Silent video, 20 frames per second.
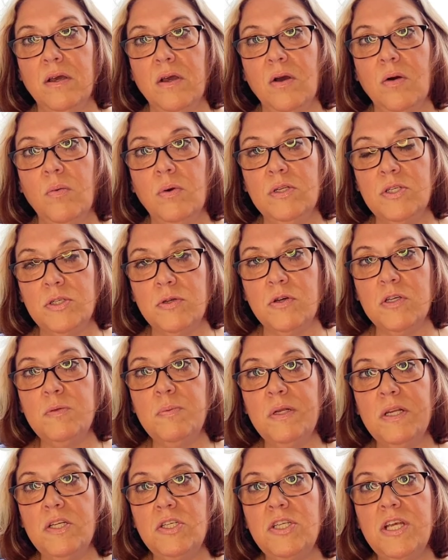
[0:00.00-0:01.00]
which has always
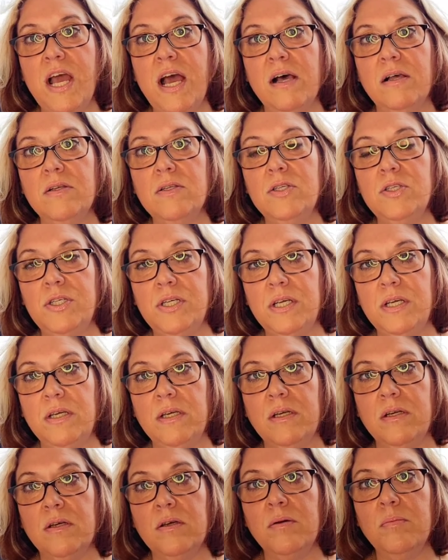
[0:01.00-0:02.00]
been a
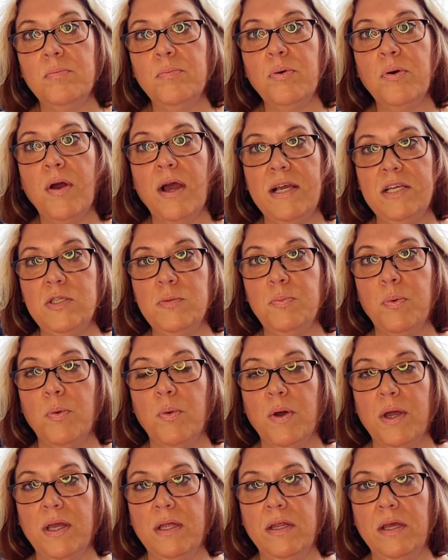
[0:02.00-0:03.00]
challenging price
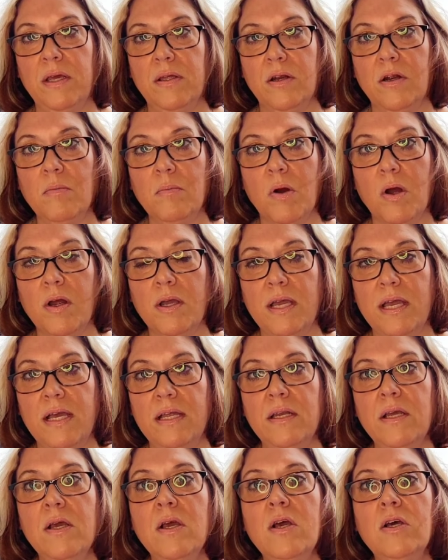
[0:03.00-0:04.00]
point in our market,
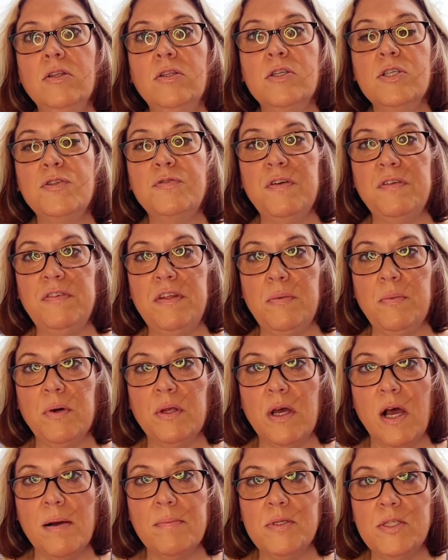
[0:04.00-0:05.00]
there's 51
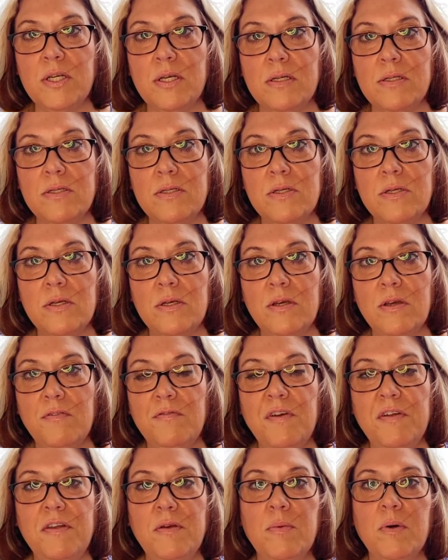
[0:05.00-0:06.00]
options,
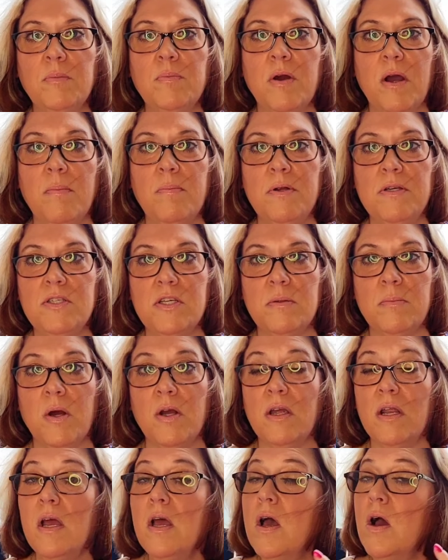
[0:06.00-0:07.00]
51 properties on the
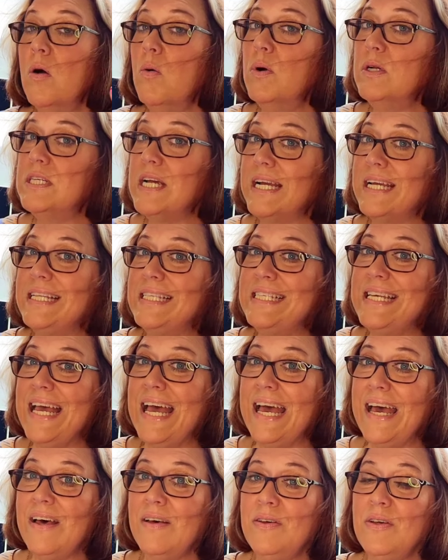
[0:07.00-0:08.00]
market, which I can
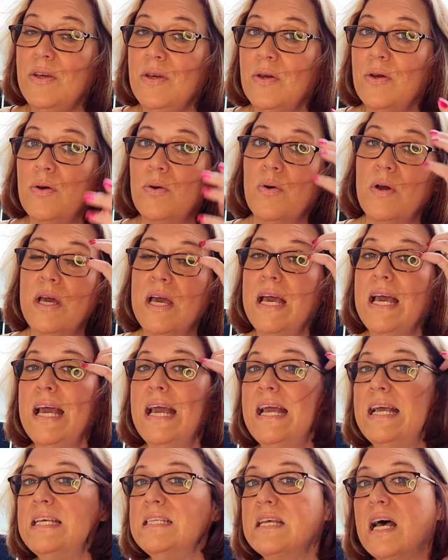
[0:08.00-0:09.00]
tell you
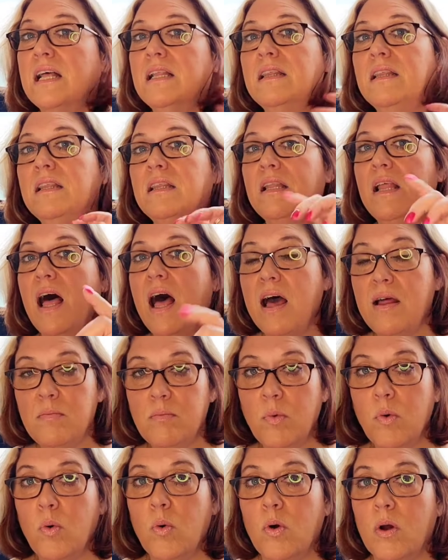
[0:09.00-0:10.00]
is a lot
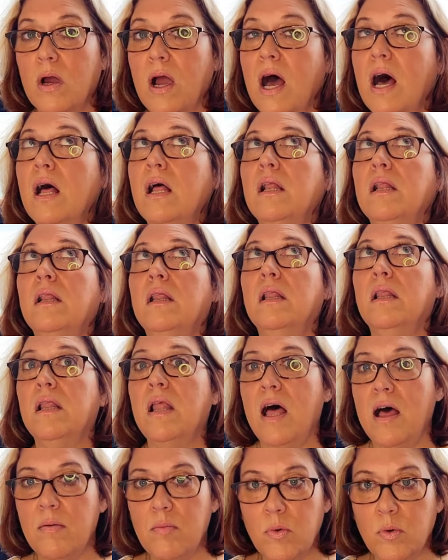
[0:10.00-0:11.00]
more, a
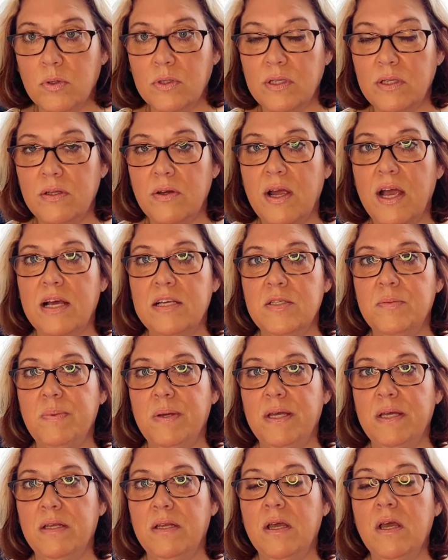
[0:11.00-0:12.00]
lot more than there has been